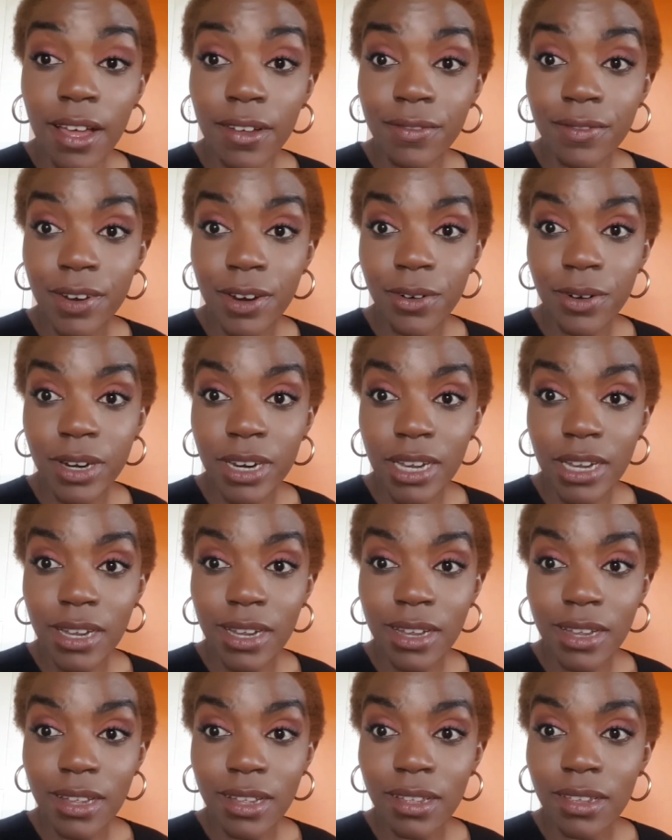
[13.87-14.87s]
are
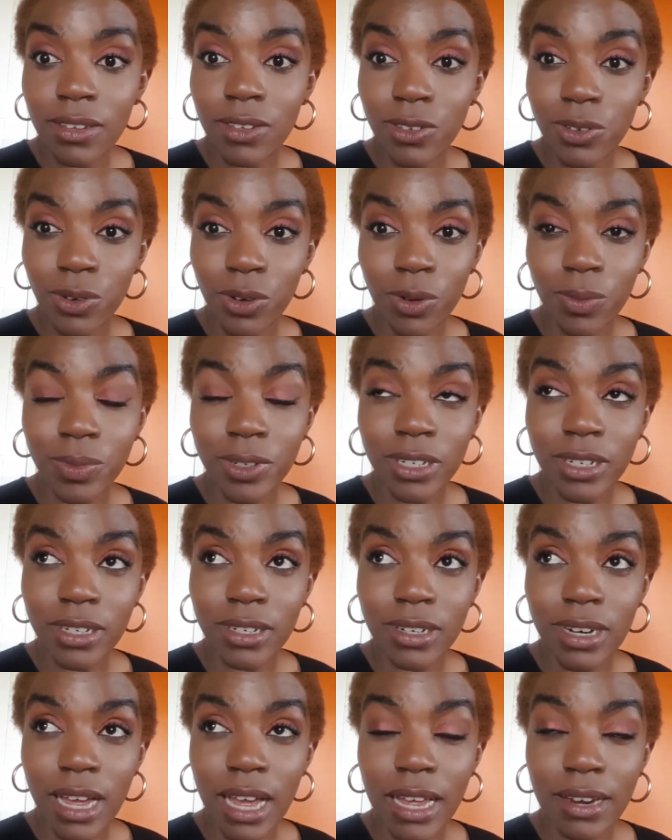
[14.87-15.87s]
very
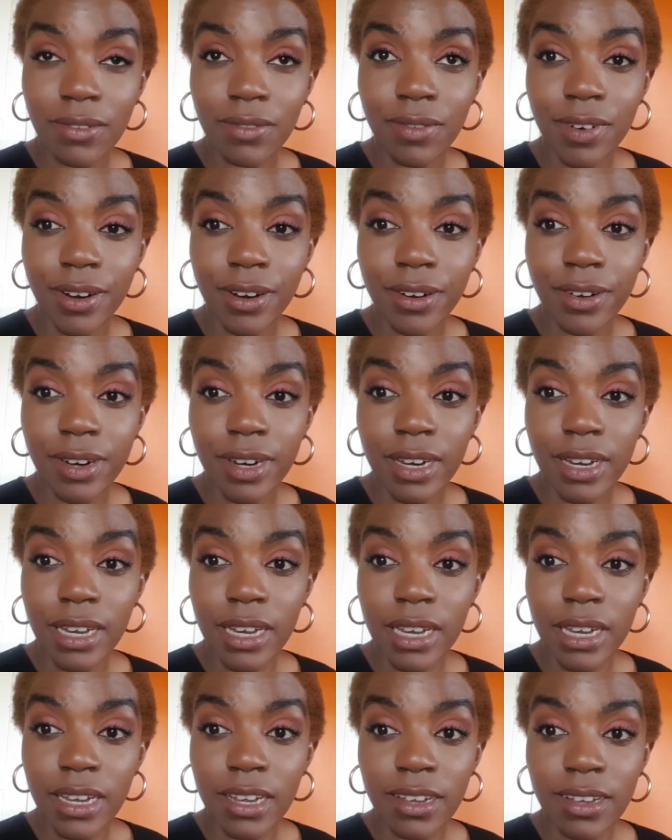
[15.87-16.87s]
sculpted and
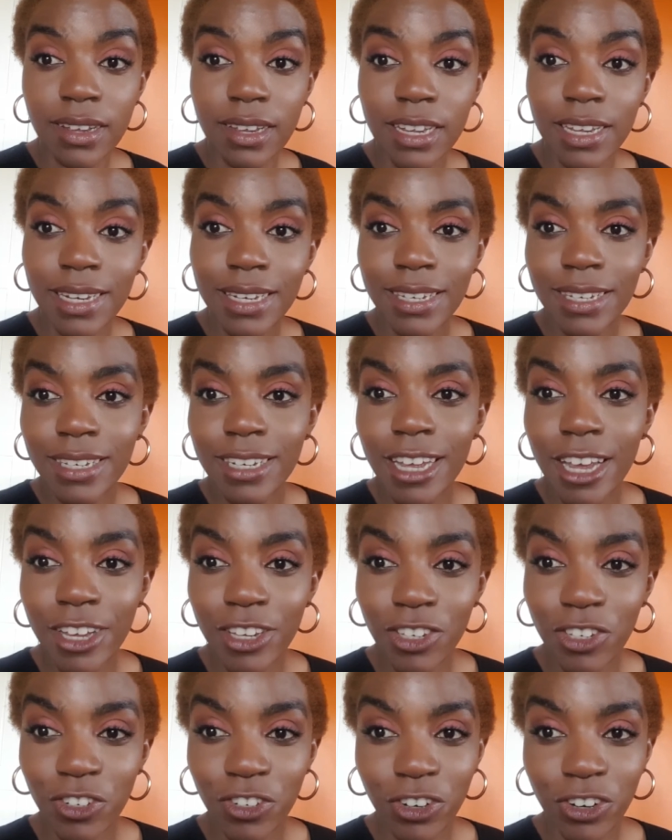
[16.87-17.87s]
very
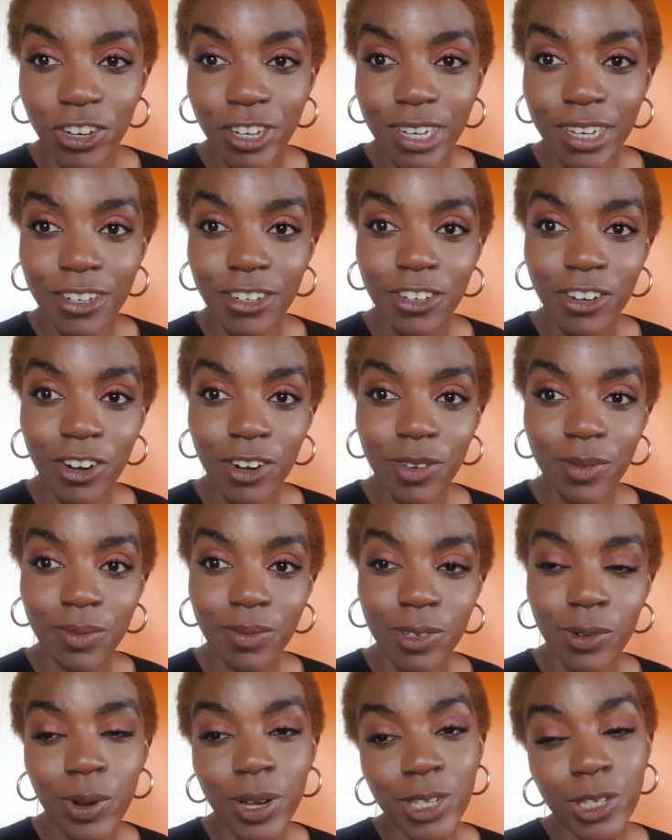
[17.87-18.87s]
textured in
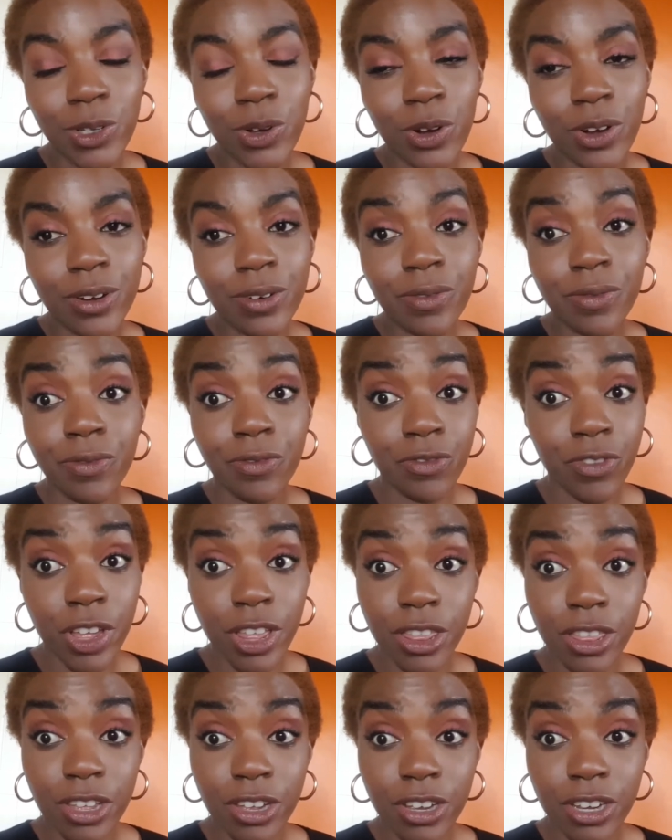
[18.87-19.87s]
terms, or it's called
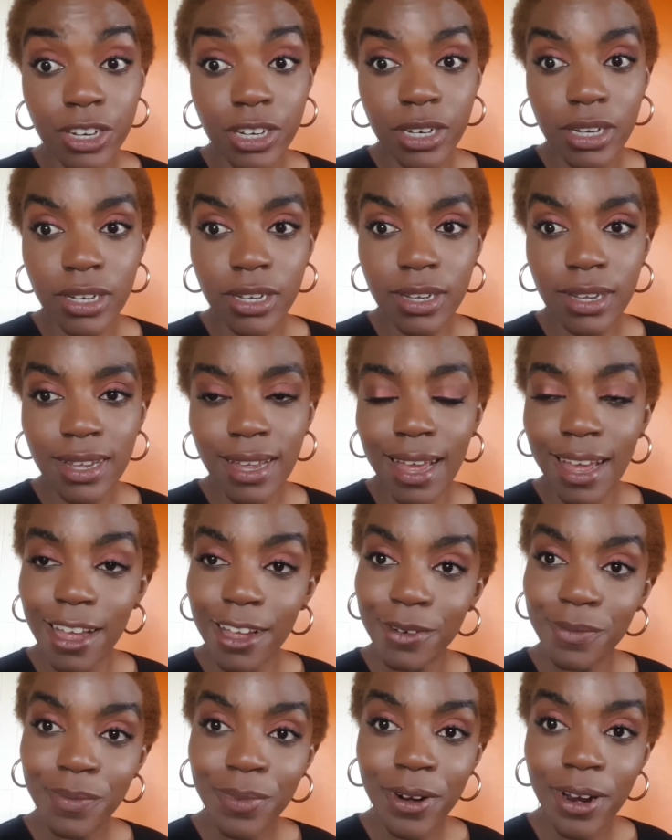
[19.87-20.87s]
feathered
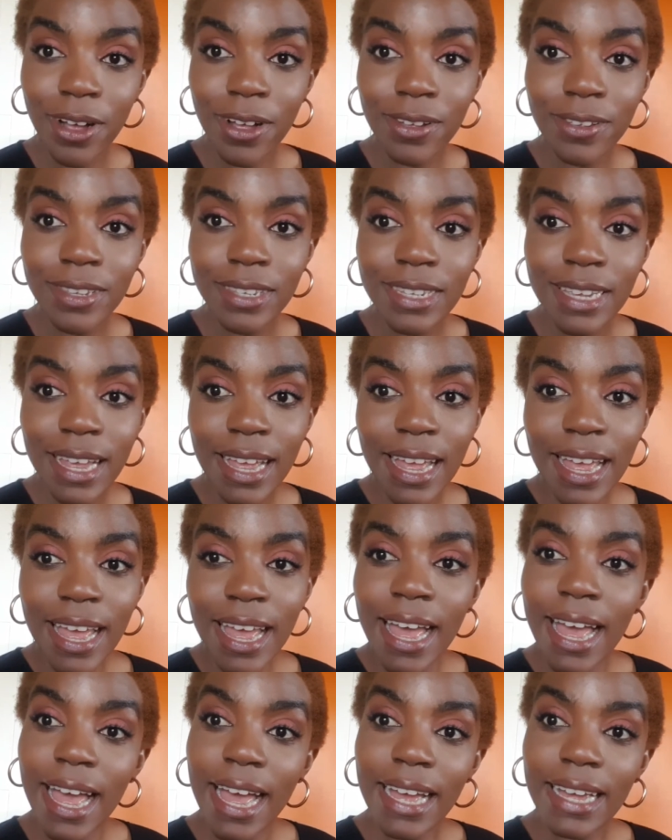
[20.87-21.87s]
eyebrows,
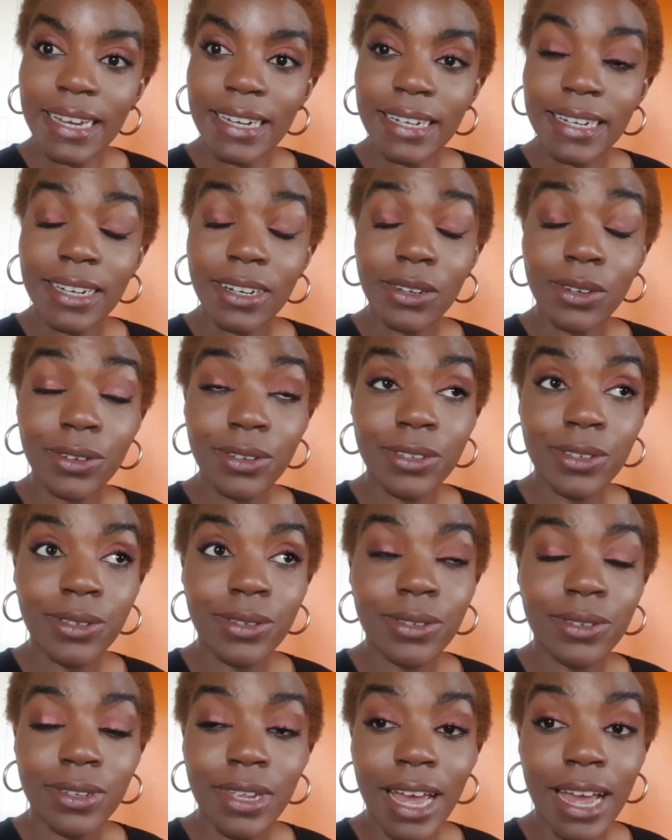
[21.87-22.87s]
and
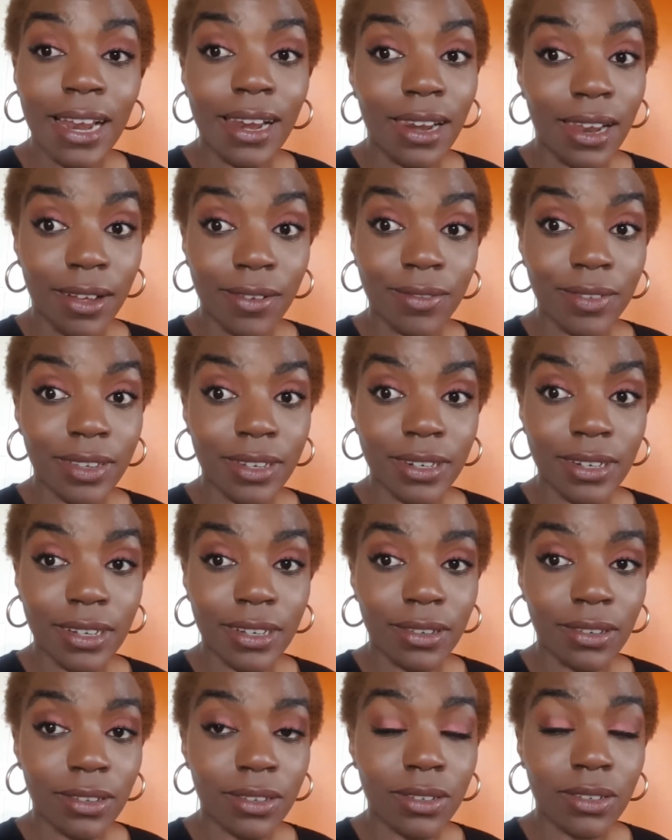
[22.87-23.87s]
I love it.
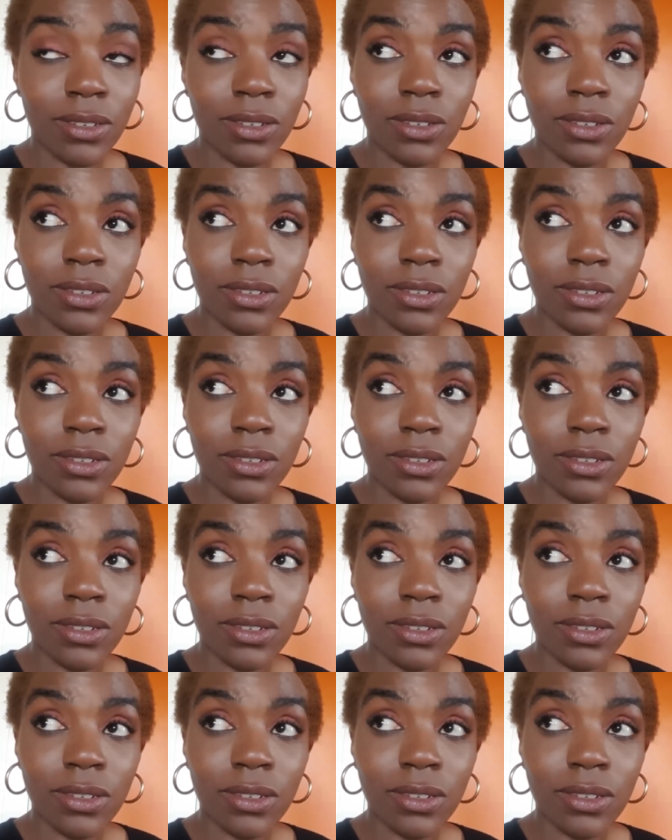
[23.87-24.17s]
It looks